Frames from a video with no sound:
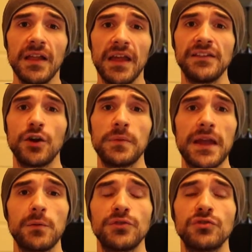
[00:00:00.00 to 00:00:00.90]
and you'll
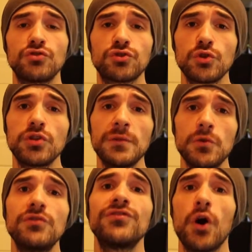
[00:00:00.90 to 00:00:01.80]
be able to truly
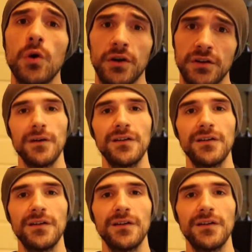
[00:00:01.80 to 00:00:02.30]
move forward.